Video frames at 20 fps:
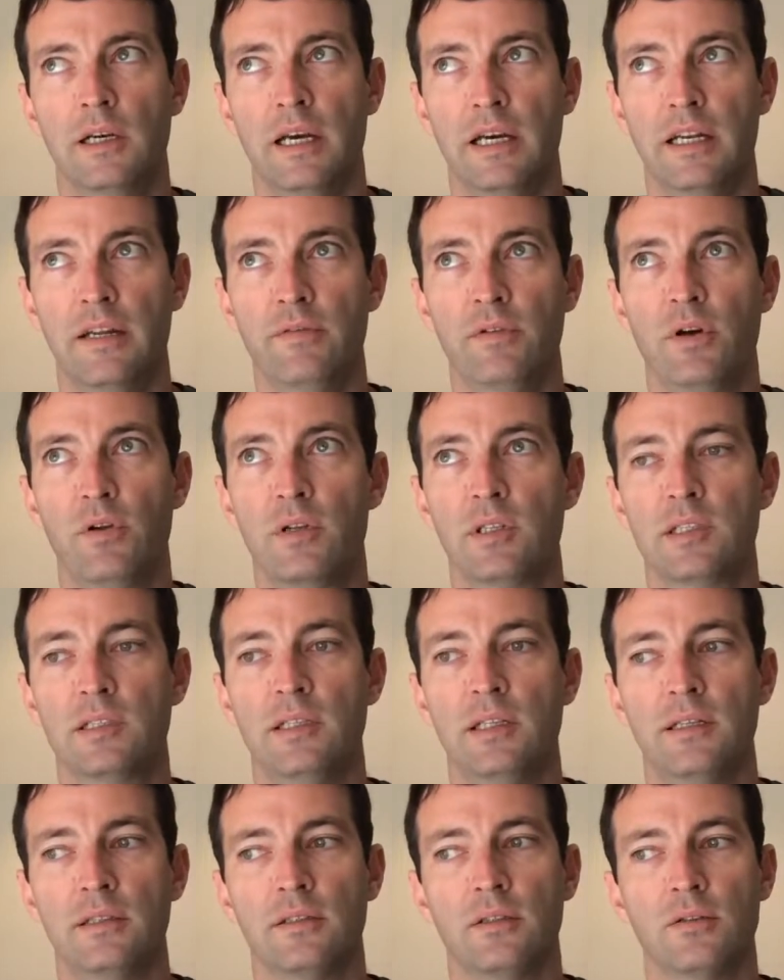And I've noticed
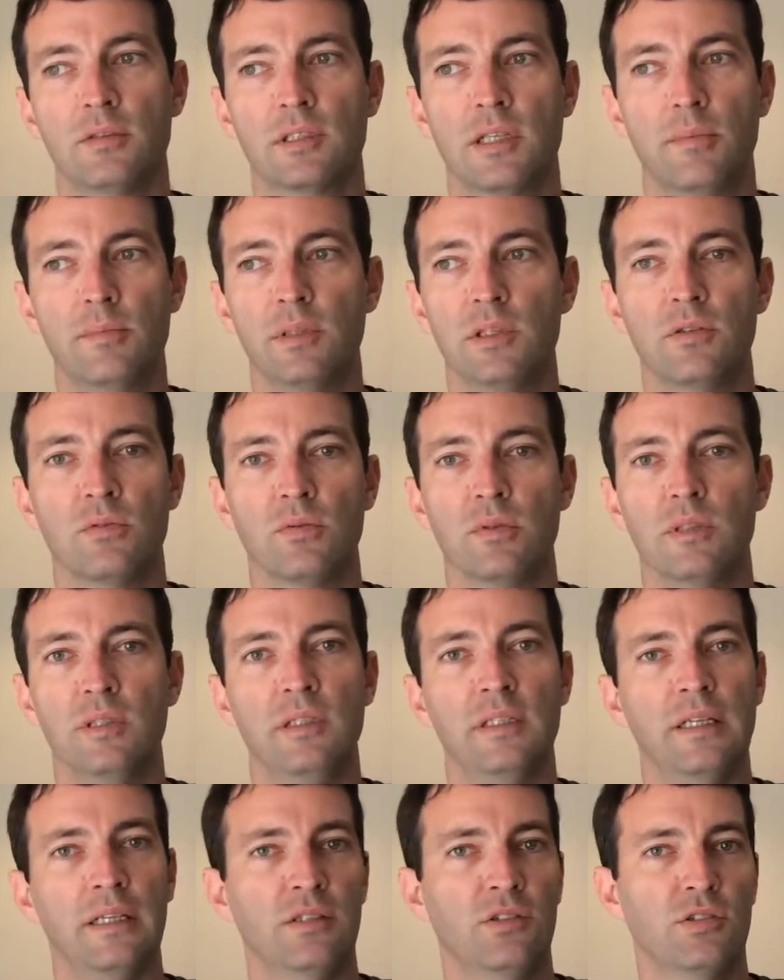that there's something
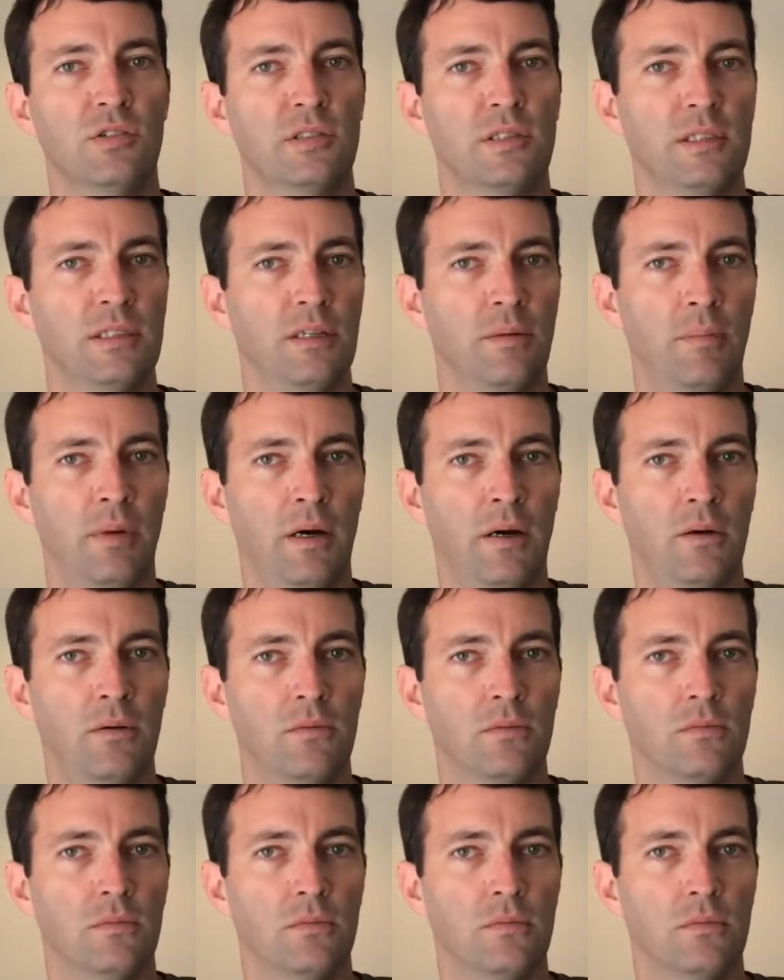really interesting
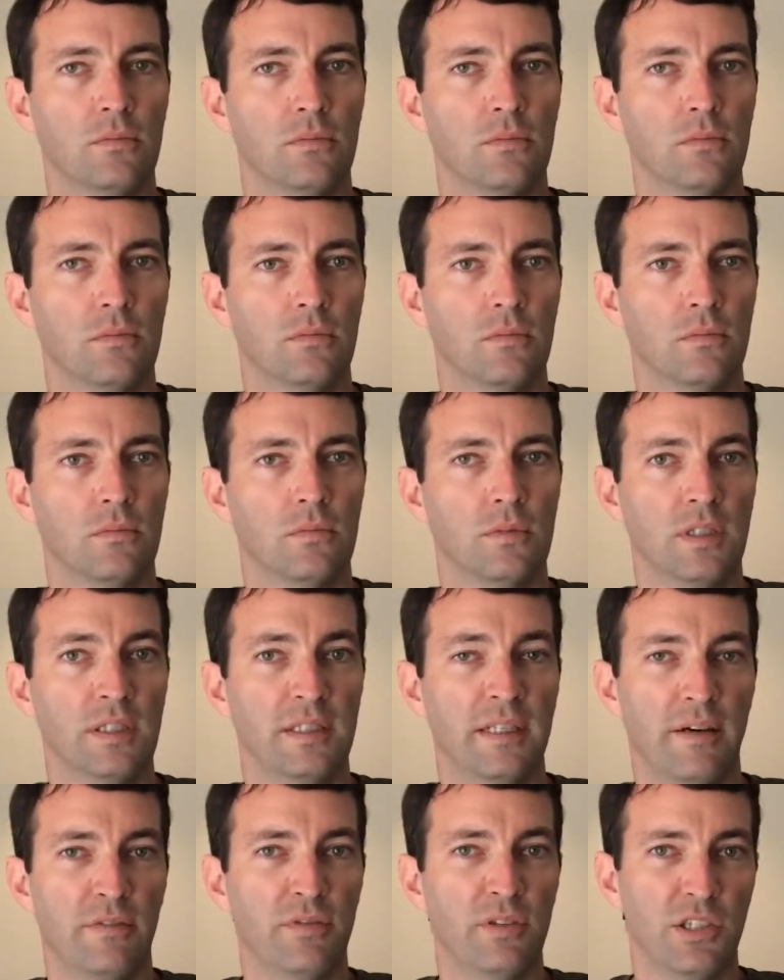about the
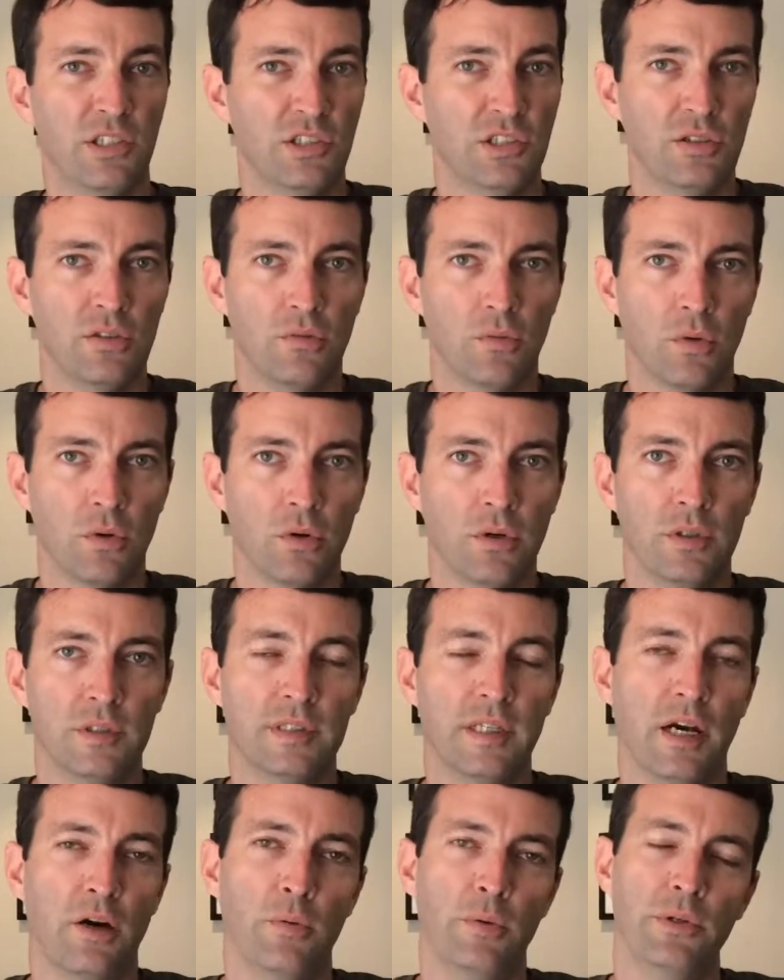definition of
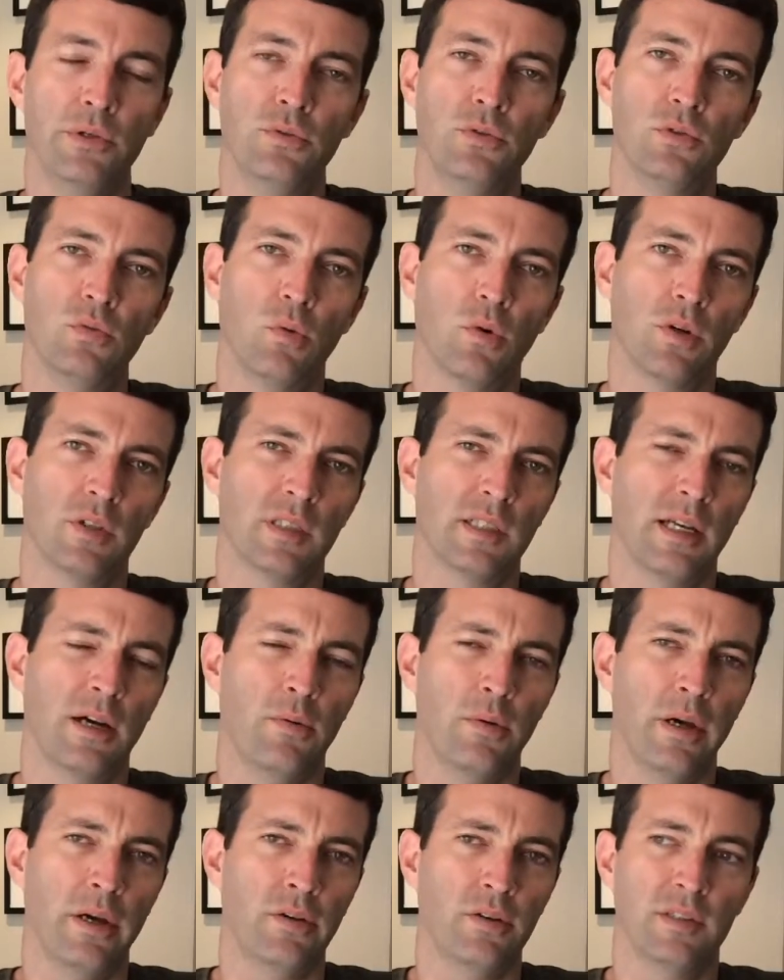words, how we use words, and how
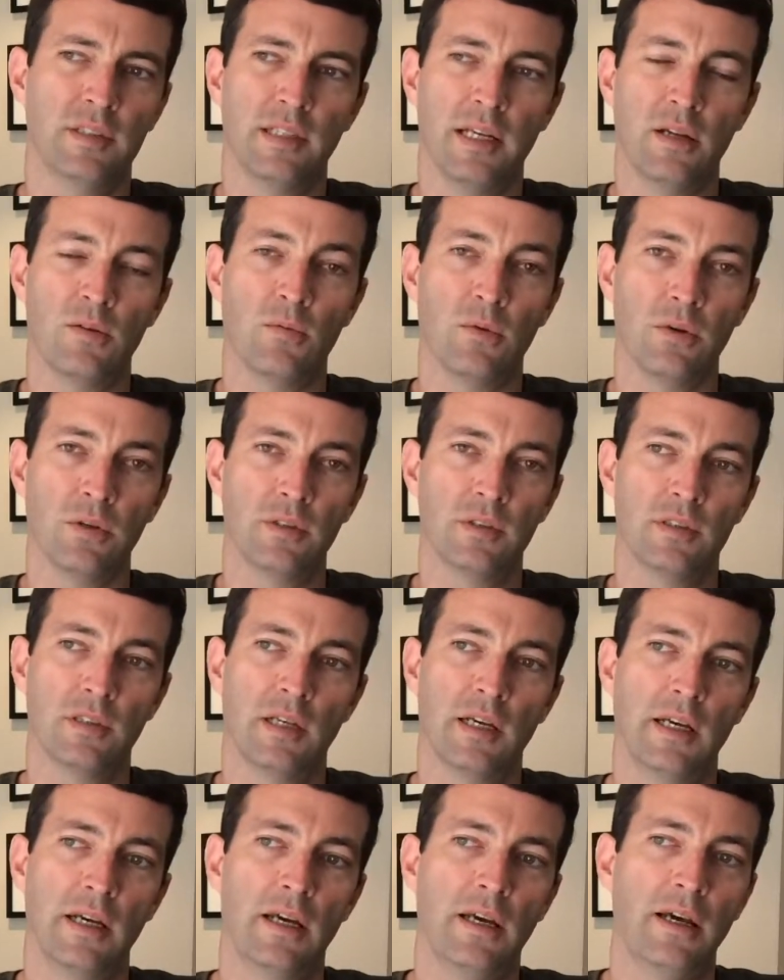we understand words.
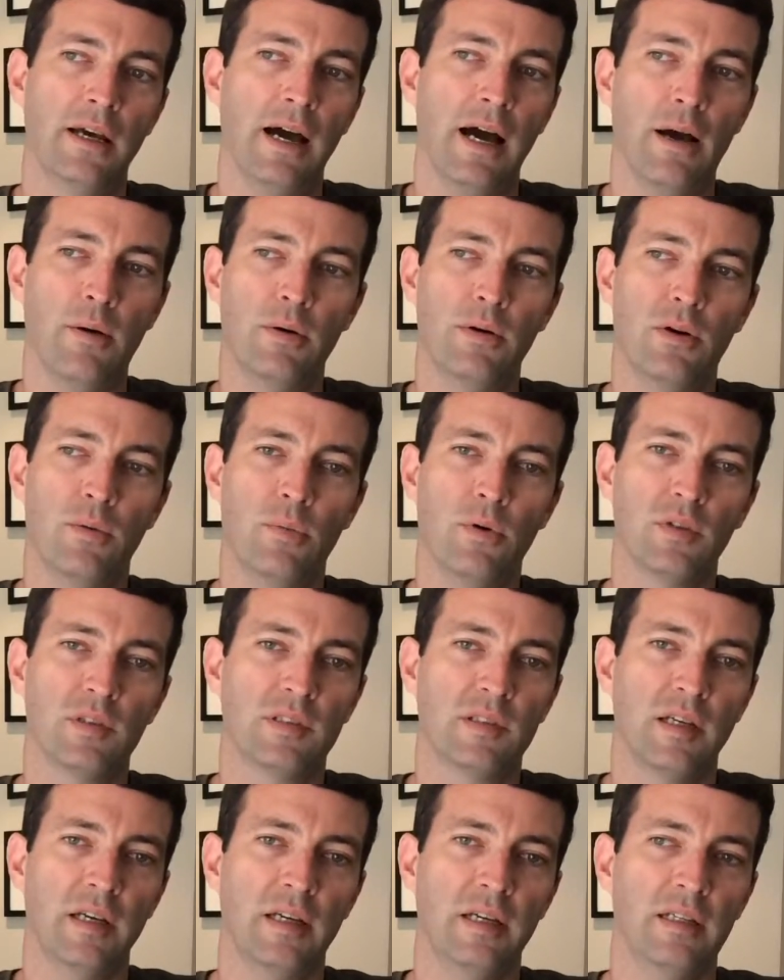I would
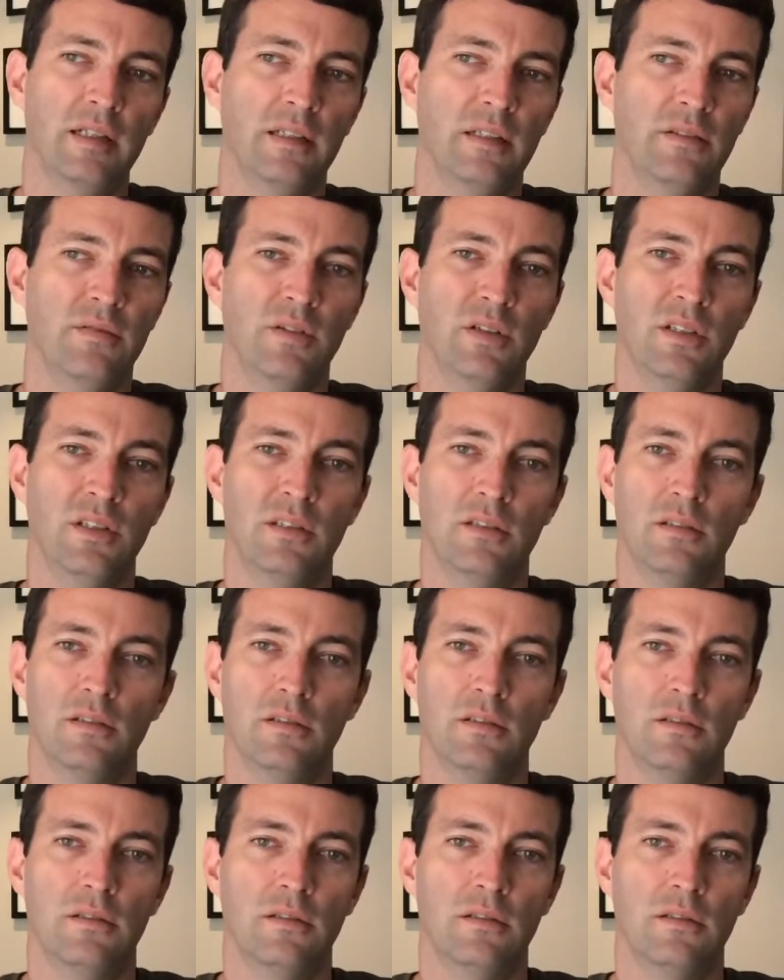almost say even